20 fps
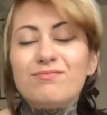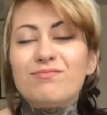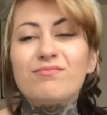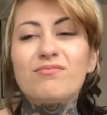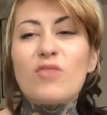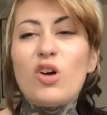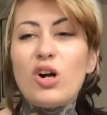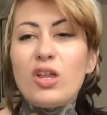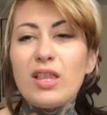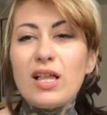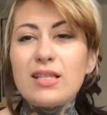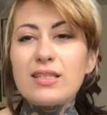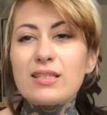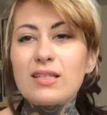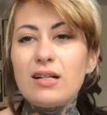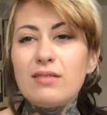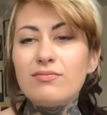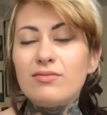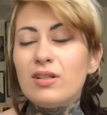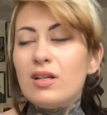all that
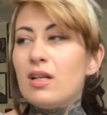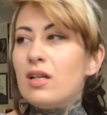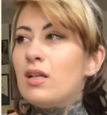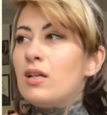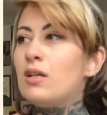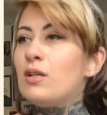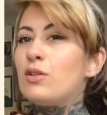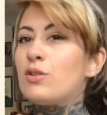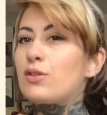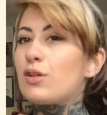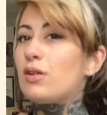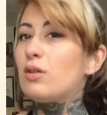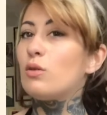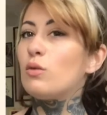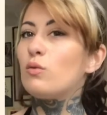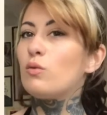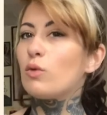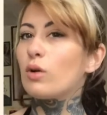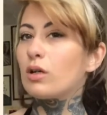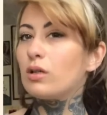stuff. So
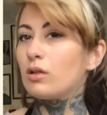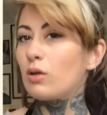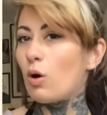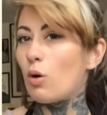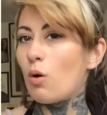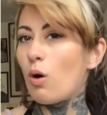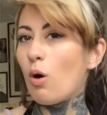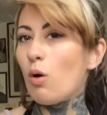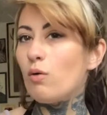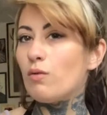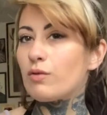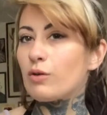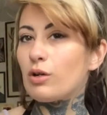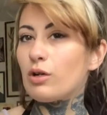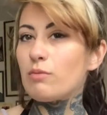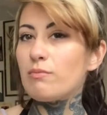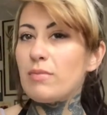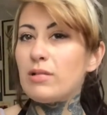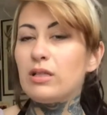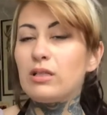we're gonna go over
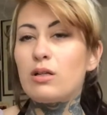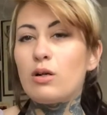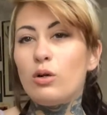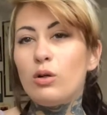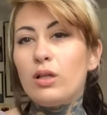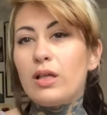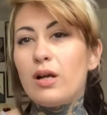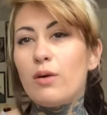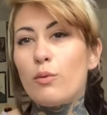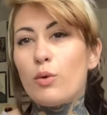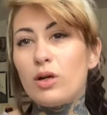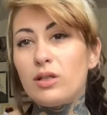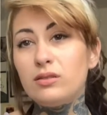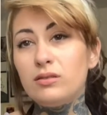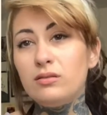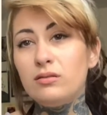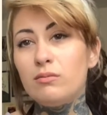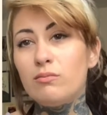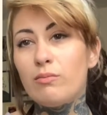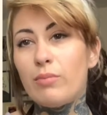Melancholia 1
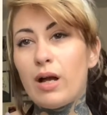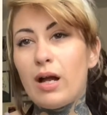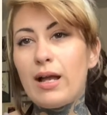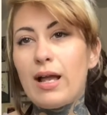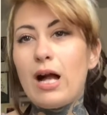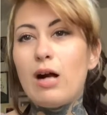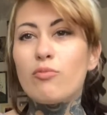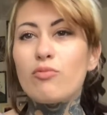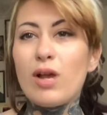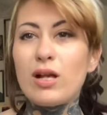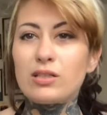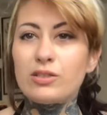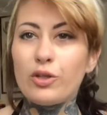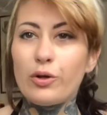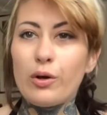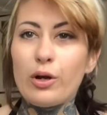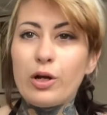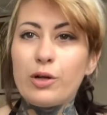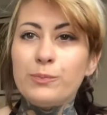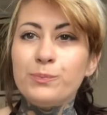by Albrecht
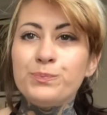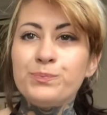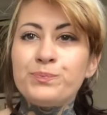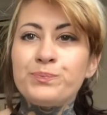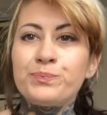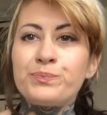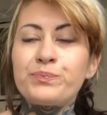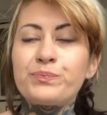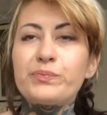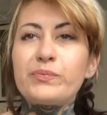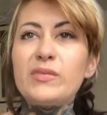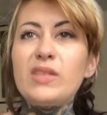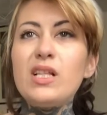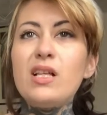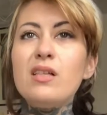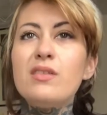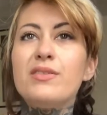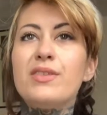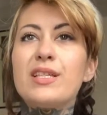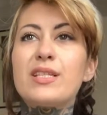Dürer.
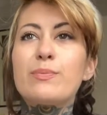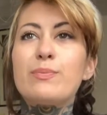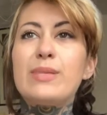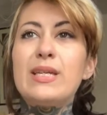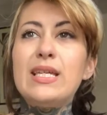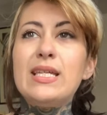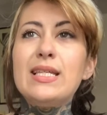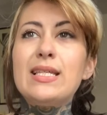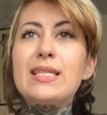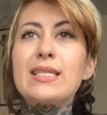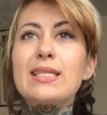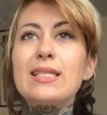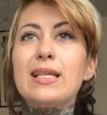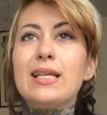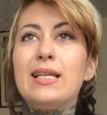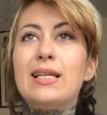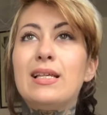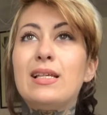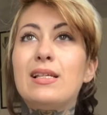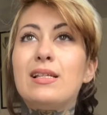This piece
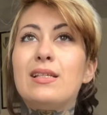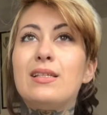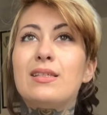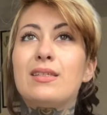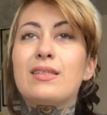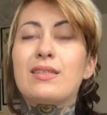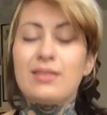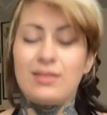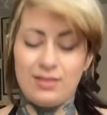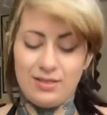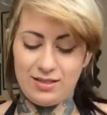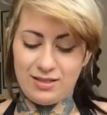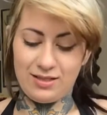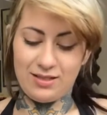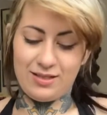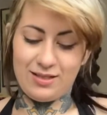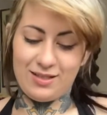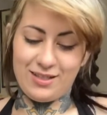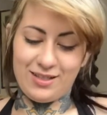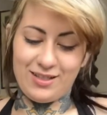is
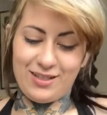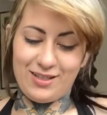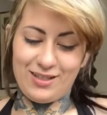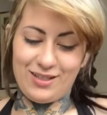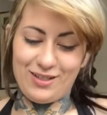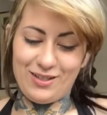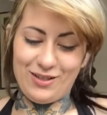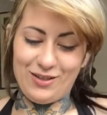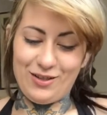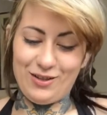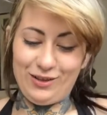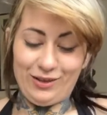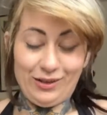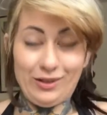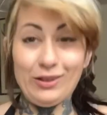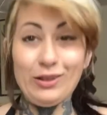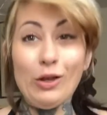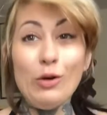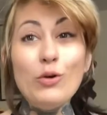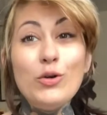
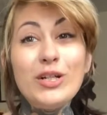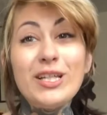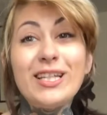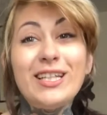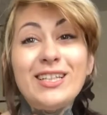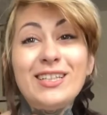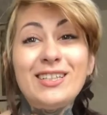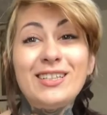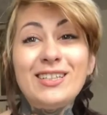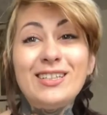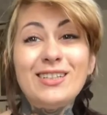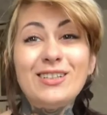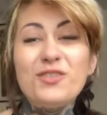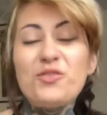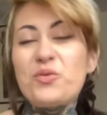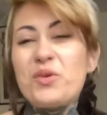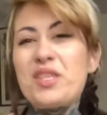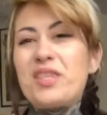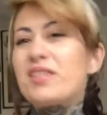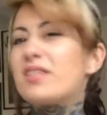loaded
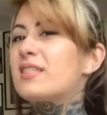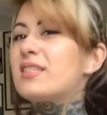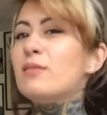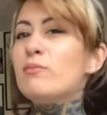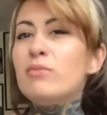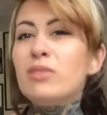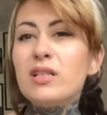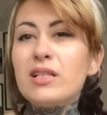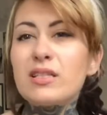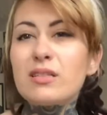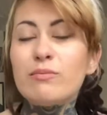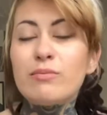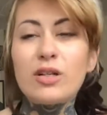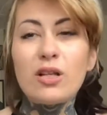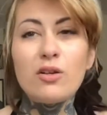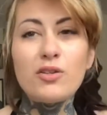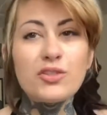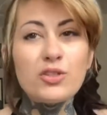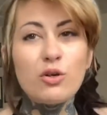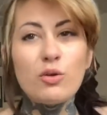with symbolism, but
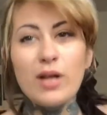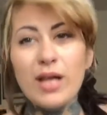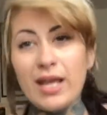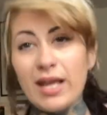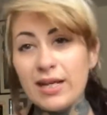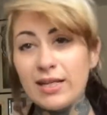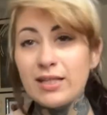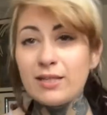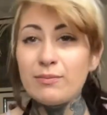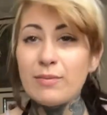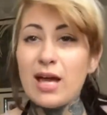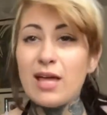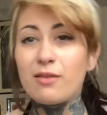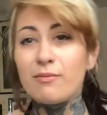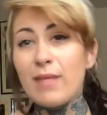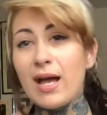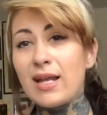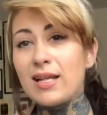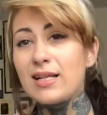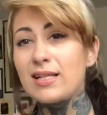also hidden
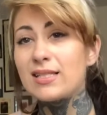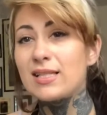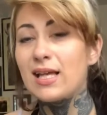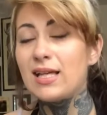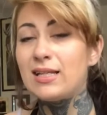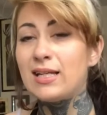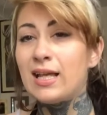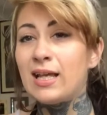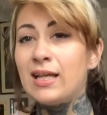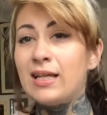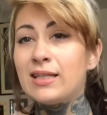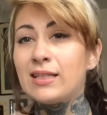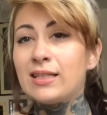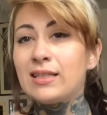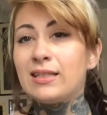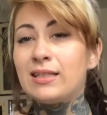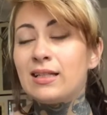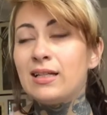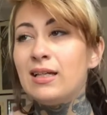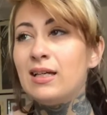mathematics and hidden